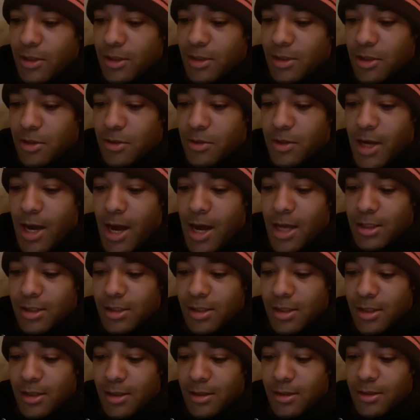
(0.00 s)
so you guys
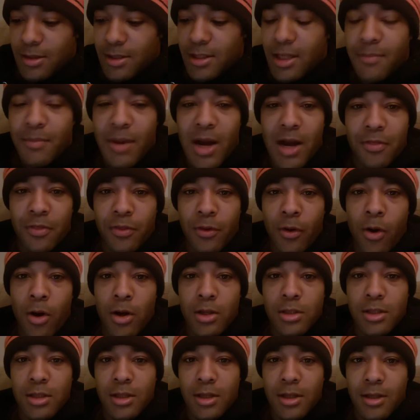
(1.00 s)
can see my
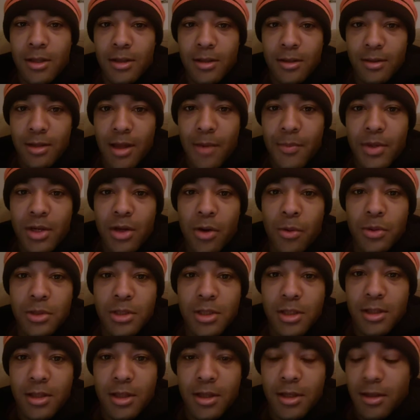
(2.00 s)
thoughts and let me know
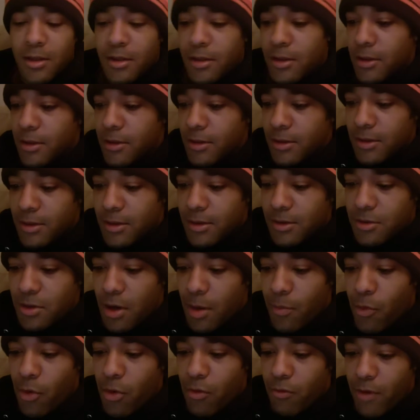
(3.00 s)
what you think.
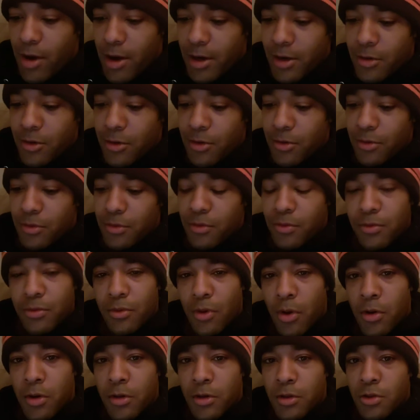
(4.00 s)
So I'm on record
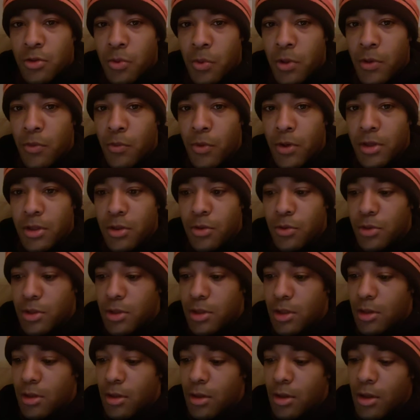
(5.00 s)
30-21
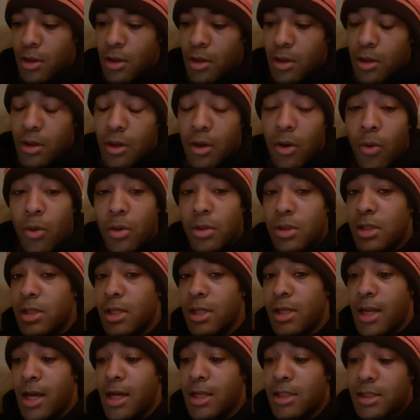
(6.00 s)
Houston. On to
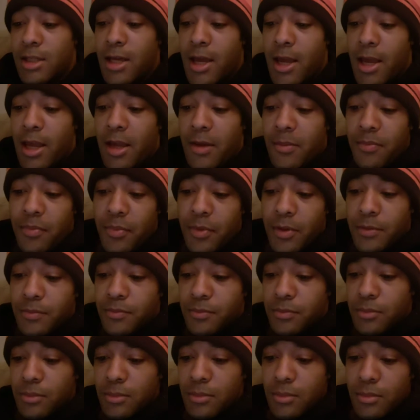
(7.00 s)
the next game.
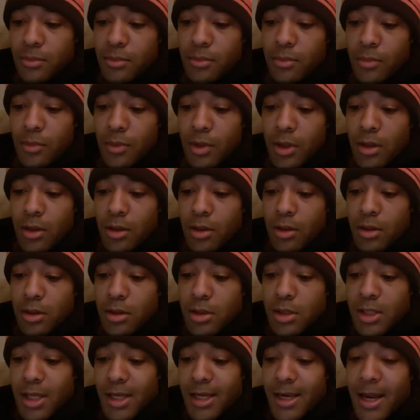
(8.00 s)

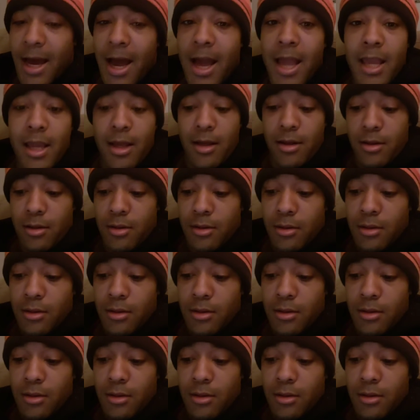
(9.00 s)
Tonight,